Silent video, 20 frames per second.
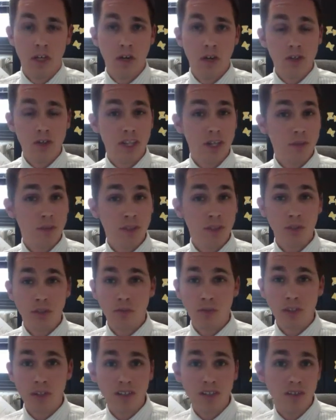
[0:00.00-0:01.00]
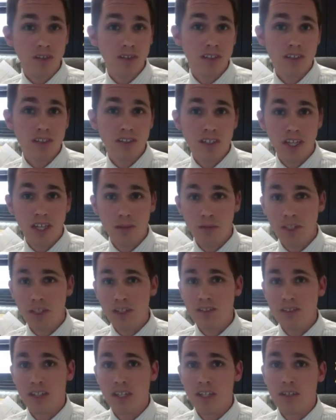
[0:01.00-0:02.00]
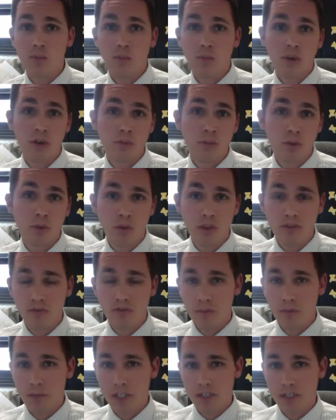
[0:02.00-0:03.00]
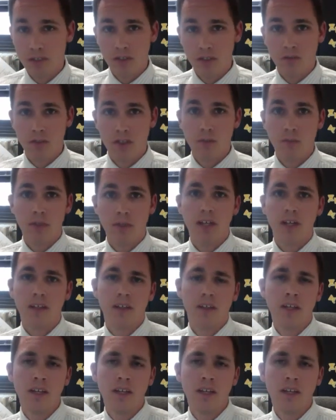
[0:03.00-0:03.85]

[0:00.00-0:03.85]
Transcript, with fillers: Or should I be doing research instead because that's more important for my career path?